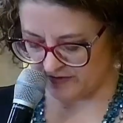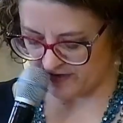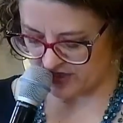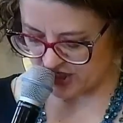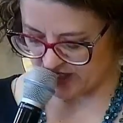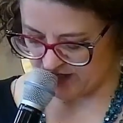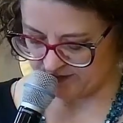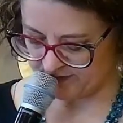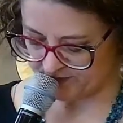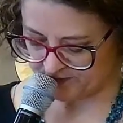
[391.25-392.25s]
We want
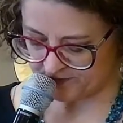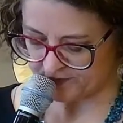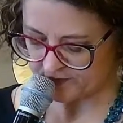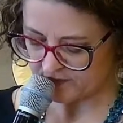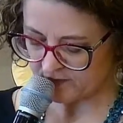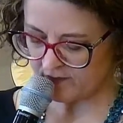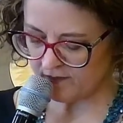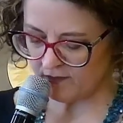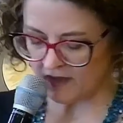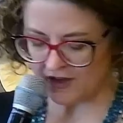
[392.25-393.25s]
our home to be a
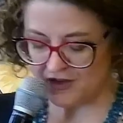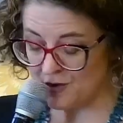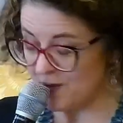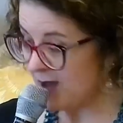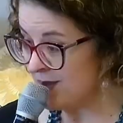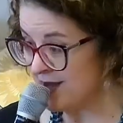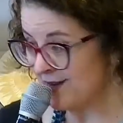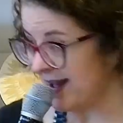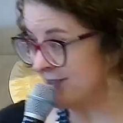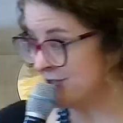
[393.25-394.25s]
place where
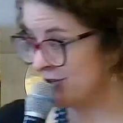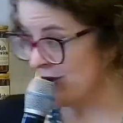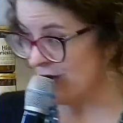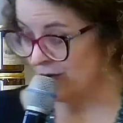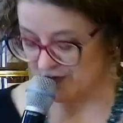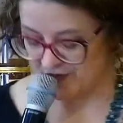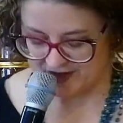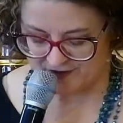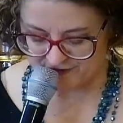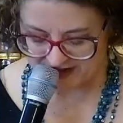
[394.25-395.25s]
all the members of our
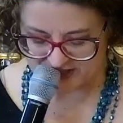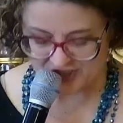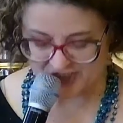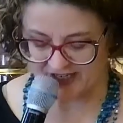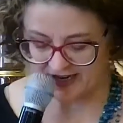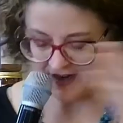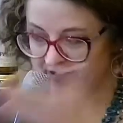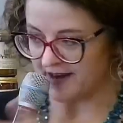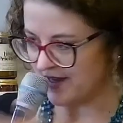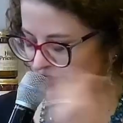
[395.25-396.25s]
family and all of our
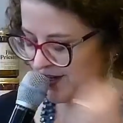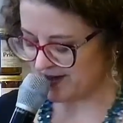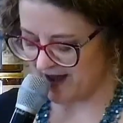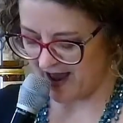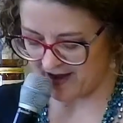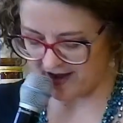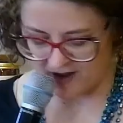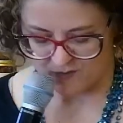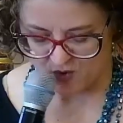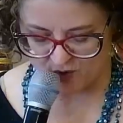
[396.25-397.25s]
visitors can
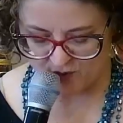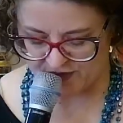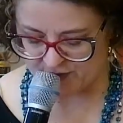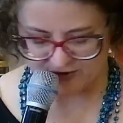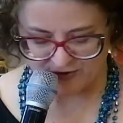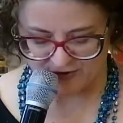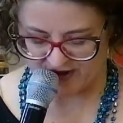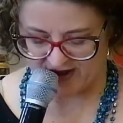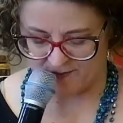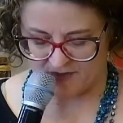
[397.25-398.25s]
feel
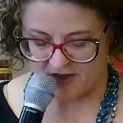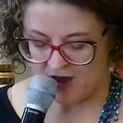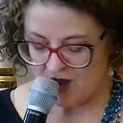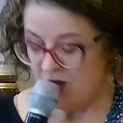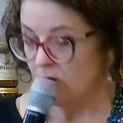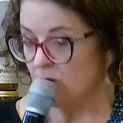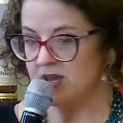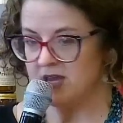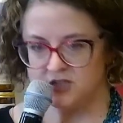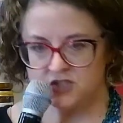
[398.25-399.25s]
welcomed and
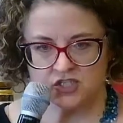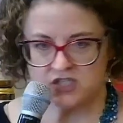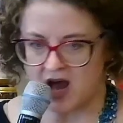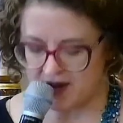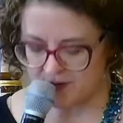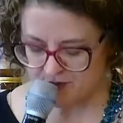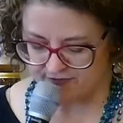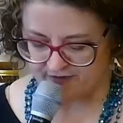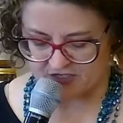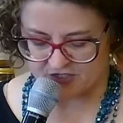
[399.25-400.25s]
free to be who they
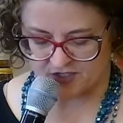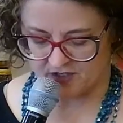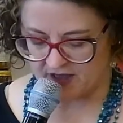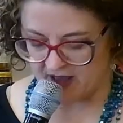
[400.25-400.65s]
are.